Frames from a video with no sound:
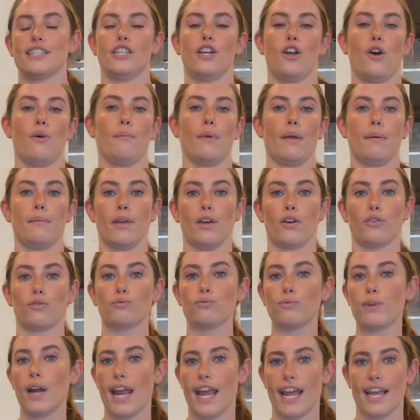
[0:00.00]
you know, maybe a
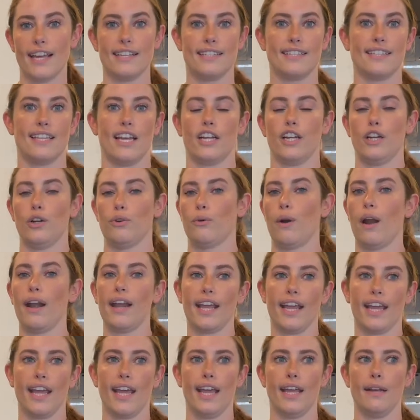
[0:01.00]
race that you're
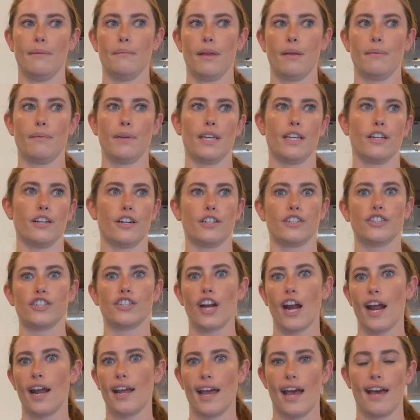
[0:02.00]
running in, maybe you're a
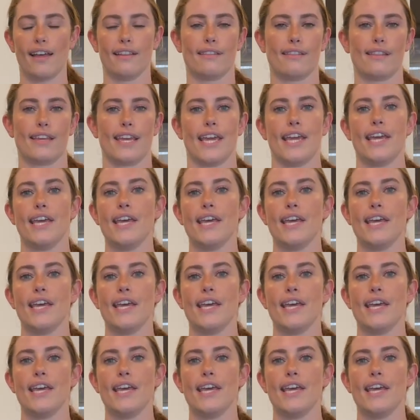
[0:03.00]
triathlete,